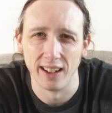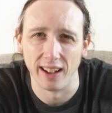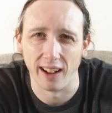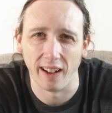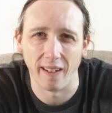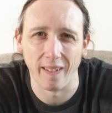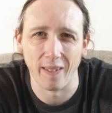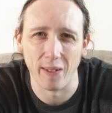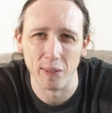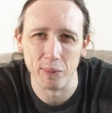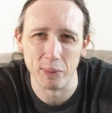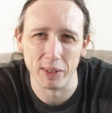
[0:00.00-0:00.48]

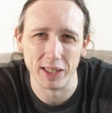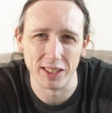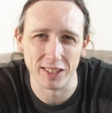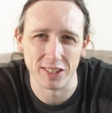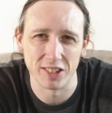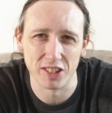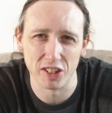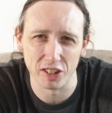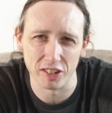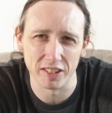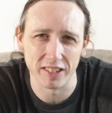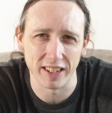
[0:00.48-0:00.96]
it's
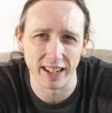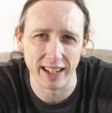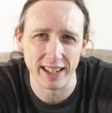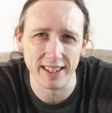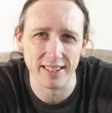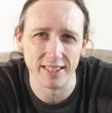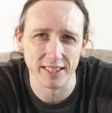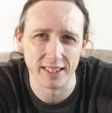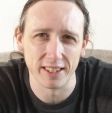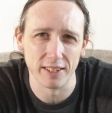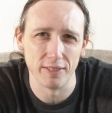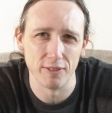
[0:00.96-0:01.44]
just
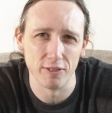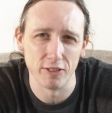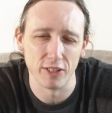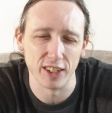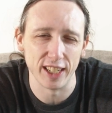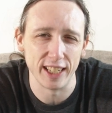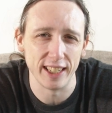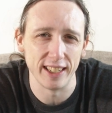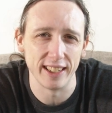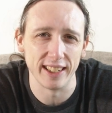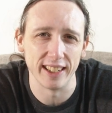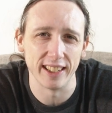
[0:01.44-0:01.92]

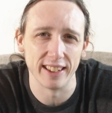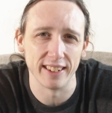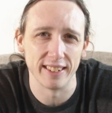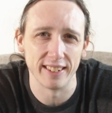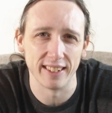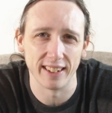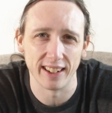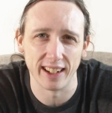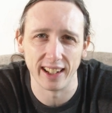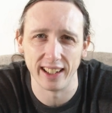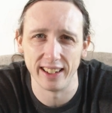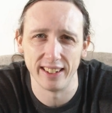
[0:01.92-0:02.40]

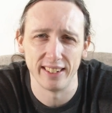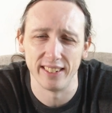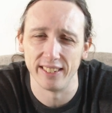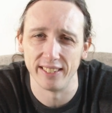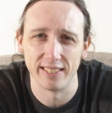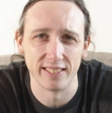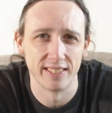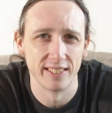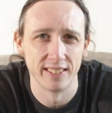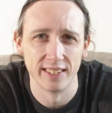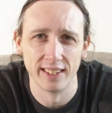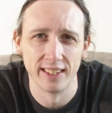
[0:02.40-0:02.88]
inconvenient, and